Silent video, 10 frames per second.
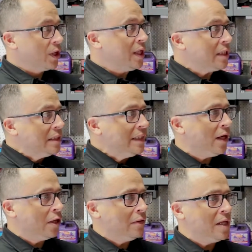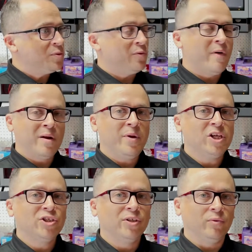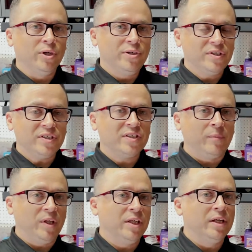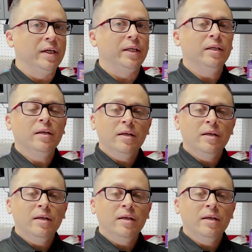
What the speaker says: gonna clean our grips, we wanna make sure that we're using something good.